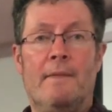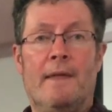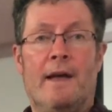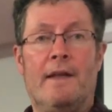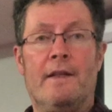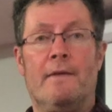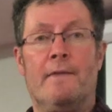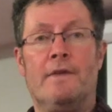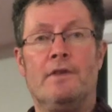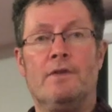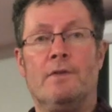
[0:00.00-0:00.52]

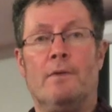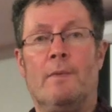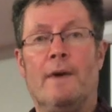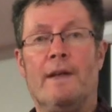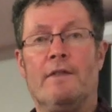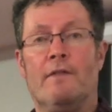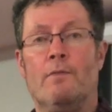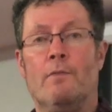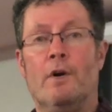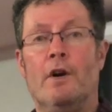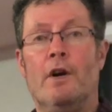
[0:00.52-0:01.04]
That individual
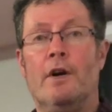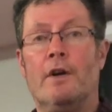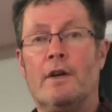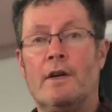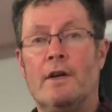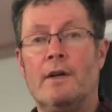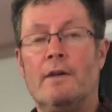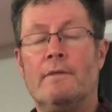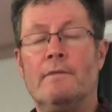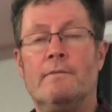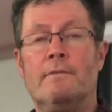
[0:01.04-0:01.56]
went to
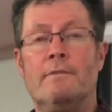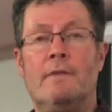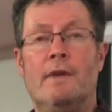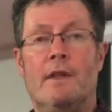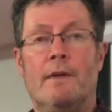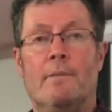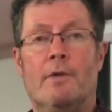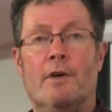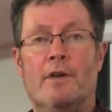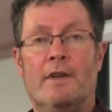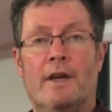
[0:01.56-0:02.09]
work
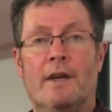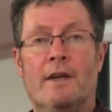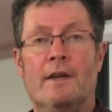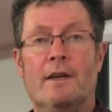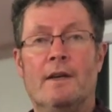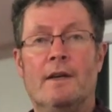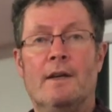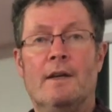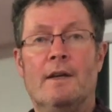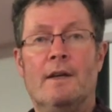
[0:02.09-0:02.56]
in the morning